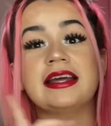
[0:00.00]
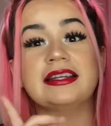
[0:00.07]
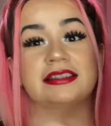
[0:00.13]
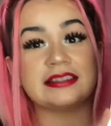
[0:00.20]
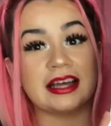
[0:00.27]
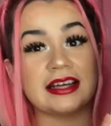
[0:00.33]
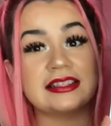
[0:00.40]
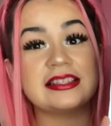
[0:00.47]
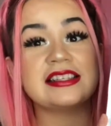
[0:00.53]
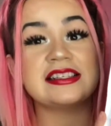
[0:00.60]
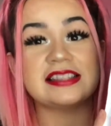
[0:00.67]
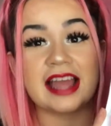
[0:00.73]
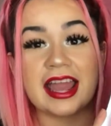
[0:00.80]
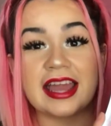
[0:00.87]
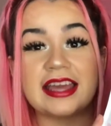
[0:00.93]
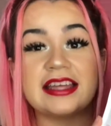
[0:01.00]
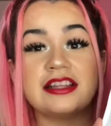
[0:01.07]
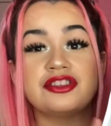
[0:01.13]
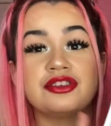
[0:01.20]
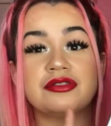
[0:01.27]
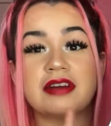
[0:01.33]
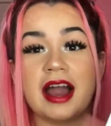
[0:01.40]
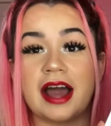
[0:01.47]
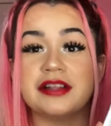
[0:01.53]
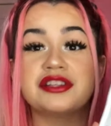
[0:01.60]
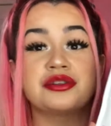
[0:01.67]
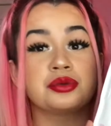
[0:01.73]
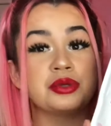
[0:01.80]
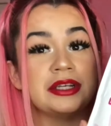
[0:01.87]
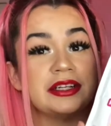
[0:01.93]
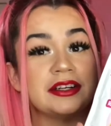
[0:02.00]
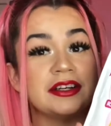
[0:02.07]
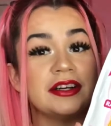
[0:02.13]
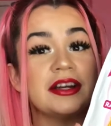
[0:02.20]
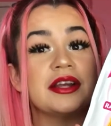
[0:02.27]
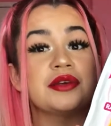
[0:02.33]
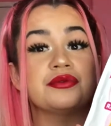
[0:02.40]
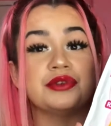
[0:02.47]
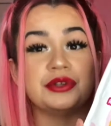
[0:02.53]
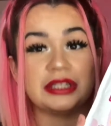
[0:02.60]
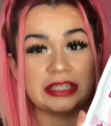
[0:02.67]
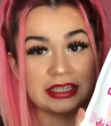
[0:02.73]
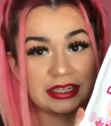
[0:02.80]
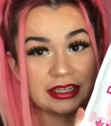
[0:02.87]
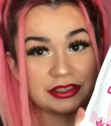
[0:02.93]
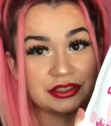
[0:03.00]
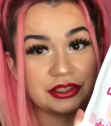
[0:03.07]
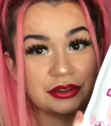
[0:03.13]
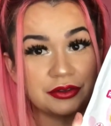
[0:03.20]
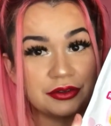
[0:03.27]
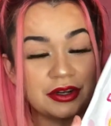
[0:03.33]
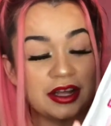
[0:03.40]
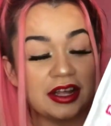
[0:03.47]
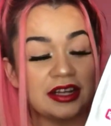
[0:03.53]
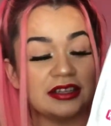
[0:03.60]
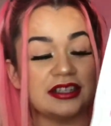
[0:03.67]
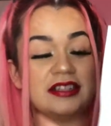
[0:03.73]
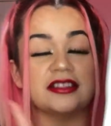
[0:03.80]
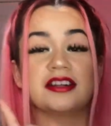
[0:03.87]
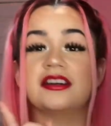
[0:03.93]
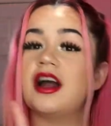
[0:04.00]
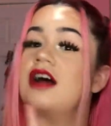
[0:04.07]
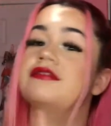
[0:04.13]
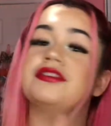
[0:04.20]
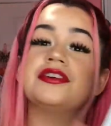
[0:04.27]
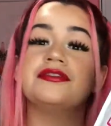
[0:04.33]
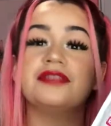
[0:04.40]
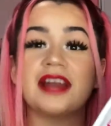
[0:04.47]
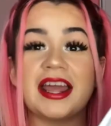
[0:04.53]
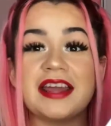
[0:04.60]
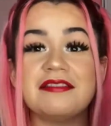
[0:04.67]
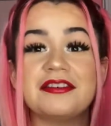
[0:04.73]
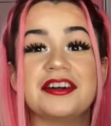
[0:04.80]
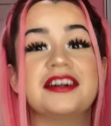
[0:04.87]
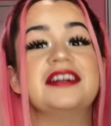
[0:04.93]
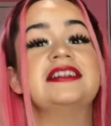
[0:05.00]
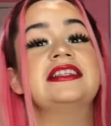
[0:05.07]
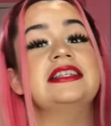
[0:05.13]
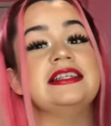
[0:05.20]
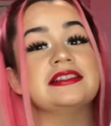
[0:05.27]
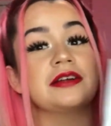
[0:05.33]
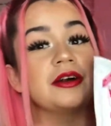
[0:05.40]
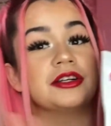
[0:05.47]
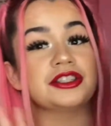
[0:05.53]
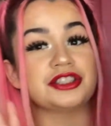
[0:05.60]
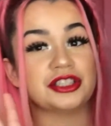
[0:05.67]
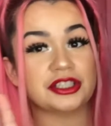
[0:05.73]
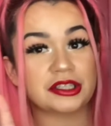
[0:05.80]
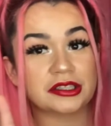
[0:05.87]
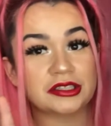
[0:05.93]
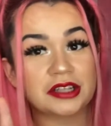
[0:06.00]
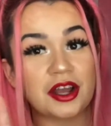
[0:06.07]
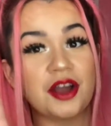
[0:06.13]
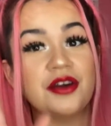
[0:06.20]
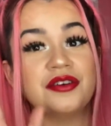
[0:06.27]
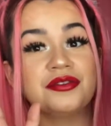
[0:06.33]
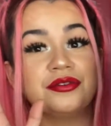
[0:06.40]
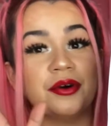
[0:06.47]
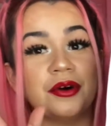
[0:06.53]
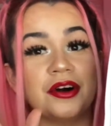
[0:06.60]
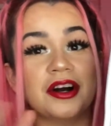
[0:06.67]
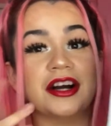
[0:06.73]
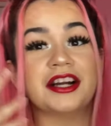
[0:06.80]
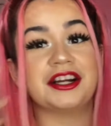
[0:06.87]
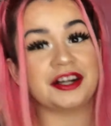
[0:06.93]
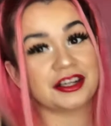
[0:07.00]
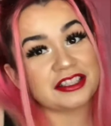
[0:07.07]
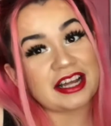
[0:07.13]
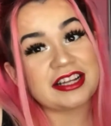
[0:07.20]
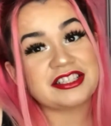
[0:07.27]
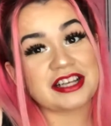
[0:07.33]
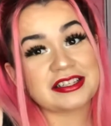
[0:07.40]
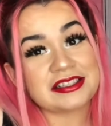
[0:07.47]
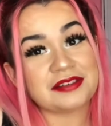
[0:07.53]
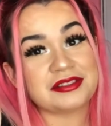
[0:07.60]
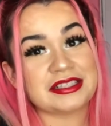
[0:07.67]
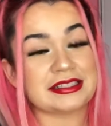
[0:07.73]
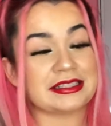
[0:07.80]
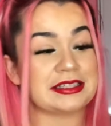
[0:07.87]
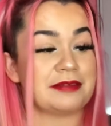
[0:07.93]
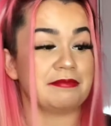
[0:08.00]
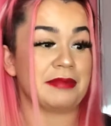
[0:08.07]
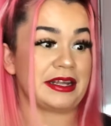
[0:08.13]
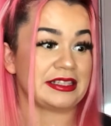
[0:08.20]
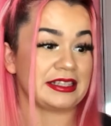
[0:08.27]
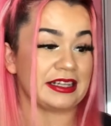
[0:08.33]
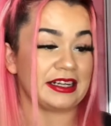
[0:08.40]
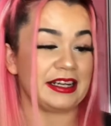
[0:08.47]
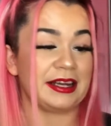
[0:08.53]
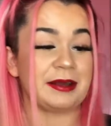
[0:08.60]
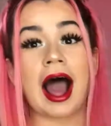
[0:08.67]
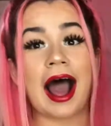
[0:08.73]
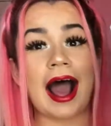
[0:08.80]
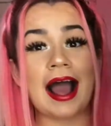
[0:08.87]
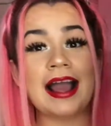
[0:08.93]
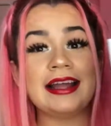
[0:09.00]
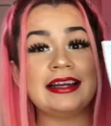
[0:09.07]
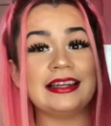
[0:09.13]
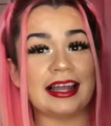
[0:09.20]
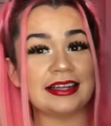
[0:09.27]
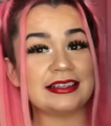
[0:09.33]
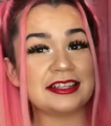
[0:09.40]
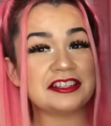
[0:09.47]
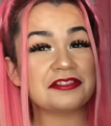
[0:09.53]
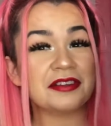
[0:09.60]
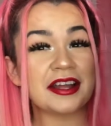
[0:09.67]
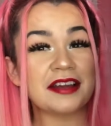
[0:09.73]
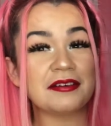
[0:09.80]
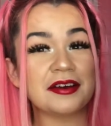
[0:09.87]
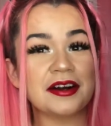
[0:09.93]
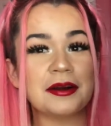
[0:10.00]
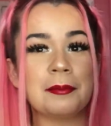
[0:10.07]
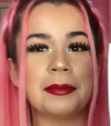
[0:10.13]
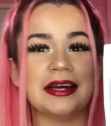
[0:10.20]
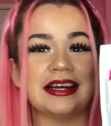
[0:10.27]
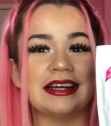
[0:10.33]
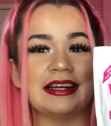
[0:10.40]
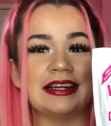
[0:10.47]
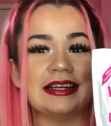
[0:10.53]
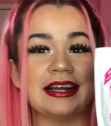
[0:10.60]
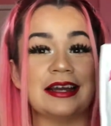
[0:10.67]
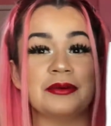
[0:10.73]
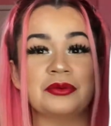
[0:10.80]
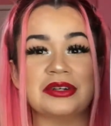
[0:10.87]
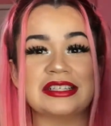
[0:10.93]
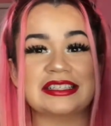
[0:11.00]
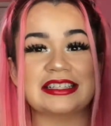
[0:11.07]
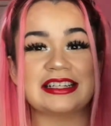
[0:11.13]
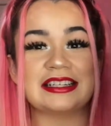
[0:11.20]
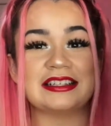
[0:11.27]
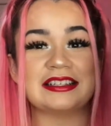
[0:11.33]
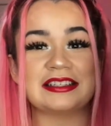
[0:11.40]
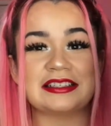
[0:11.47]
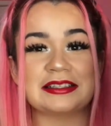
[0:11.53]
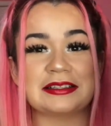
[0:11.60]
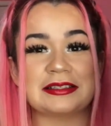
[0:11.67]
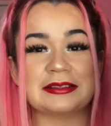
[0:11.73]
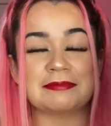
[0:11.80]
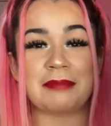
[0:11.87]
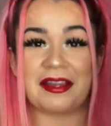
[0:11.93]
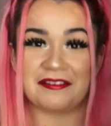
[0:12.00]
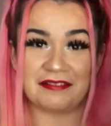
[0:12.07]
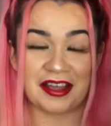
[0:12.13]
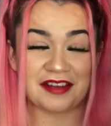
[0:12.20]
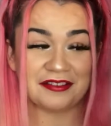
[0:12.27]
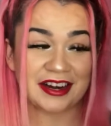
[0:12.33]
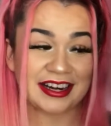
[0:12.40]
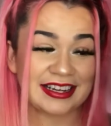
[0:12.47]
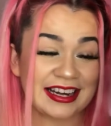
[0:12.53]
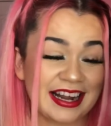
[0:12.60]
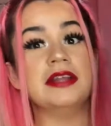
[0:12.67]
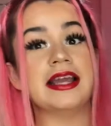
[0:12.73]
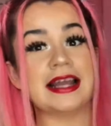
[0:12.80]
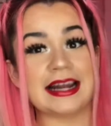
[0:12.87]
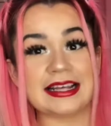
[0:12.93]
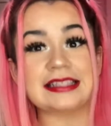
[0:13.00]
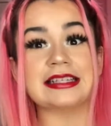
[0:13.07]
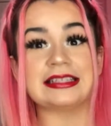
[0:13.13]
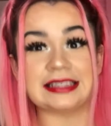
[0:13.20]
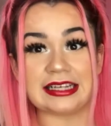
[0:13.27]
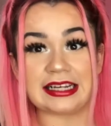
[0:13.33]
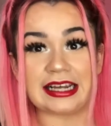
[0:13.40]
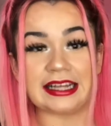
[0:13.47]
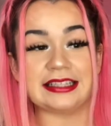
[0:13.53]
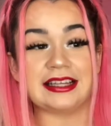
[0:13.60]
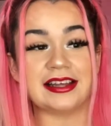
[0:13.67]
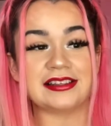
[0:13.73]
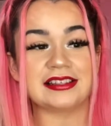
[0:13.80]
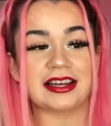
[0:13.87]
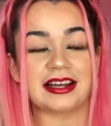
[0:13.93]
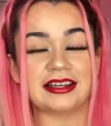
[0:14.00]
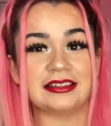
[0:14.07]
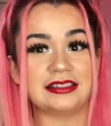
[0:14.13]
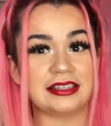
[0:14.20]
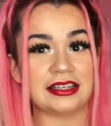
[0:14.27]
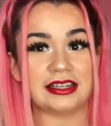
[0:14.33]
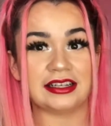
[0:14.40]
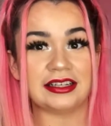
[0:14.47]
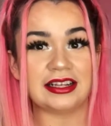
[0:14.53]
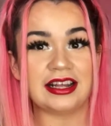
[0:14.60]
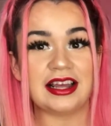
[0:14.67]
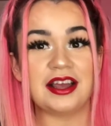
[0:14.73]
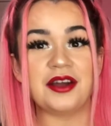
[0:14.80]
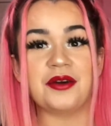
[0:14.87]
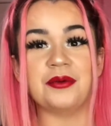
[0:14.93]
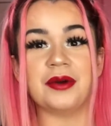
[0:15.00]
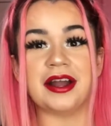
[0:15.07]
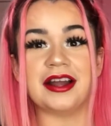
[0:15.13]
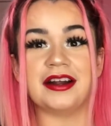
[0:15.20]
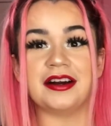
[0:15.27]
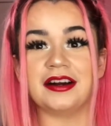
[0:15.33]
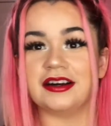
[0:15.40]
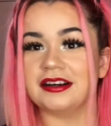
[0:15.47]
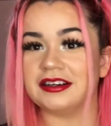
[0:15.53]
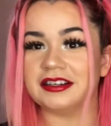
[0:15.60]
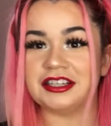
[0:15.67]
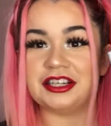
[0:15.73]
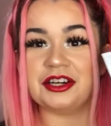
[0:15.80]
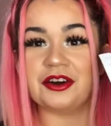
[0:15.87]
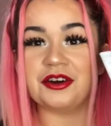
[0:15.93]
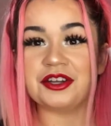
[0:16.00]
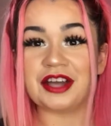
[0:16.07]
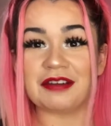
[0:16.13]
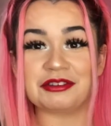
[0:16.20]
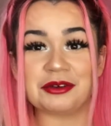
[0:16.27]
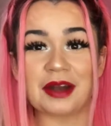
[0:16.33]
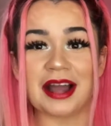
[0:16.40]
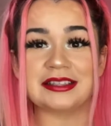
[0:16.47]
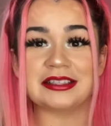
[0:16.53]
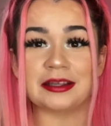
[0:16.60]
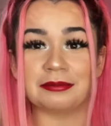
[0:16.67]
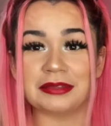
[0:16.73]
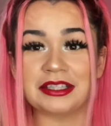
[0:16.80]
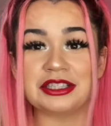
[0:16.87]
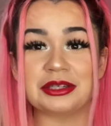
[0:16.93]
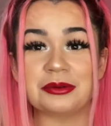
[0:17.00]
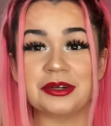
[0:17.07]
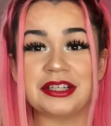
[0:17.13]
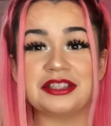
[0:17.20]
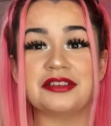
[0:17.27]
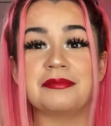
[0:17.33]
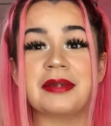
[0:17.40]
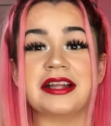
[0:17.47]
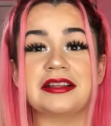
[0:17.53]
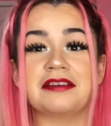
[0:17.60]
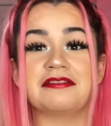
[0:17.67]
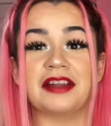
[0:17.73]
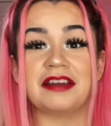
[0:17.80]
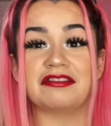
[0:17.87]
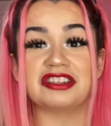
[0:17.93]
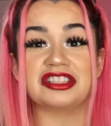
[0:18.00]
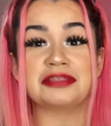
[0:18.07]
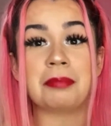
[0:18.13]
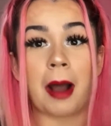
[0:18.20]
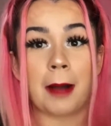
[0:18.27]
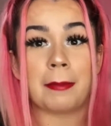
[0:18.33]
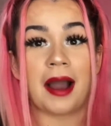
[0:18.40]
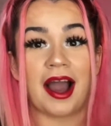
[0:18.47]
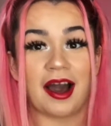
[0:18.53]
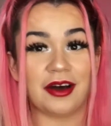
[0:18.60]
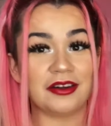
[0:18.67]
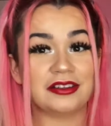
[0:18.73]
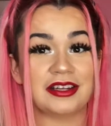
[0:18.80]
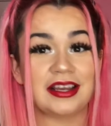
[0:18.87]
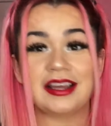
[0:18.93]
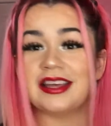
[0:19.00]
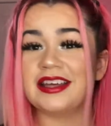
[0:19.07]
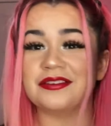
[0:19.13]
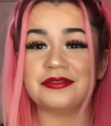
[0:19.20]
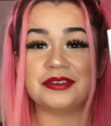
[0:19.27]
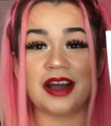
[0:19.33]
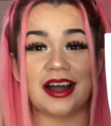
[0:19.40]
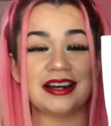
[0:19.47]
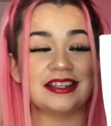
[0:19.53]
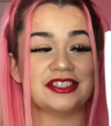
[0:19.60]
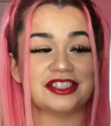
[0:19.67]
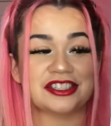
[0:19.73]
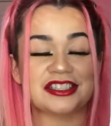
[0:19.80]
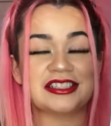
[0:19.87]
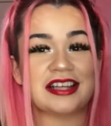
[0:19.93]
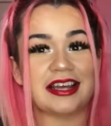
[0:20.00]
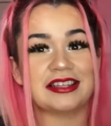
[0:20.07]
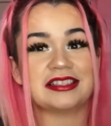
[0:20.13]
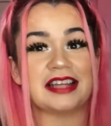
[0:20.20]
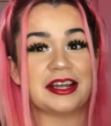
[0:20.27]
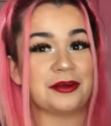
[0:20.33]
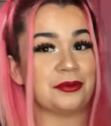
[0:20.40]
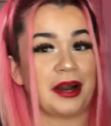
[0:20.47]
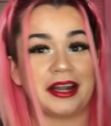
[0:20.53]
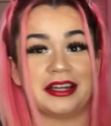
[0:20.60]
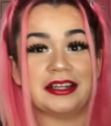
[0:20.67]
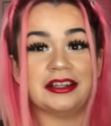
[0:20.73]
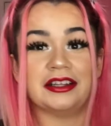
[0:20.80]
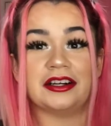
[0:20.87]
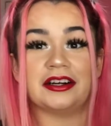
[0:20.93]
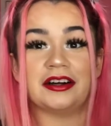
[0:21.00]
it does say to add sweetener if you need it to. These are not for flavor, these are just for your digestive system, basically. I like this flavor, but it wasn't my favorite. It is a tea. It tastes like a tea where, you know, you have to add something to it to make the flavors pop out. If not, it just tastes like regular